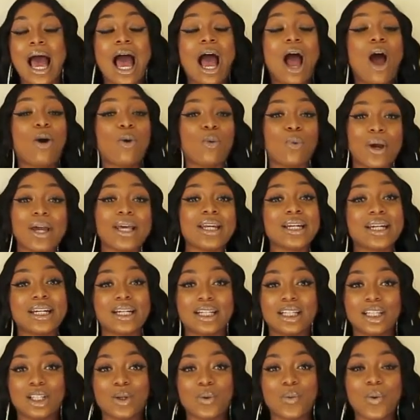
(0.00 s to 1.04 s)
I waited a
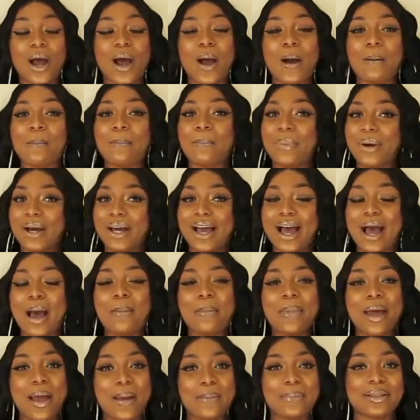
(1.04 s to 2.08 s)
little while, but
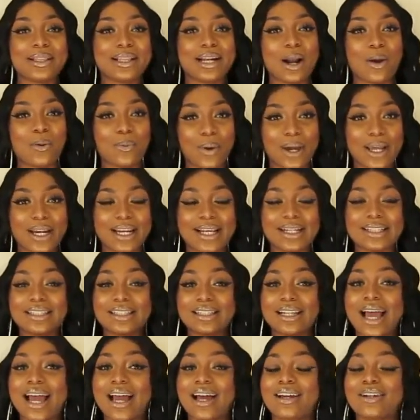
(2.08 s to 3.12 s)
I'm happy that I waited until
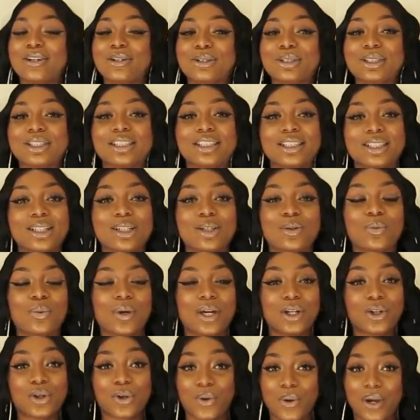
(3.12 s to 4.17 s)
I understood
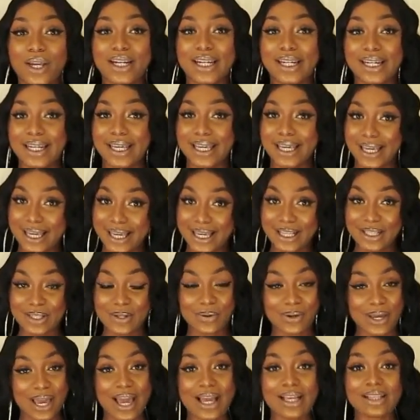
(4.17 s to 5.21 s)
what credit is,
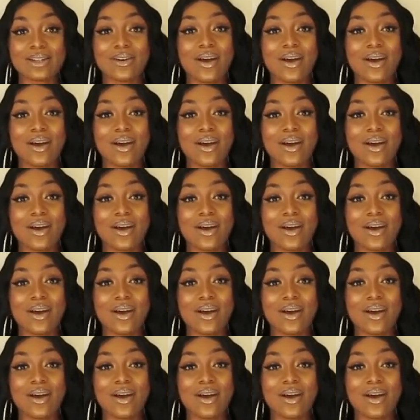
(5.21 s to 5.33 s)
okay?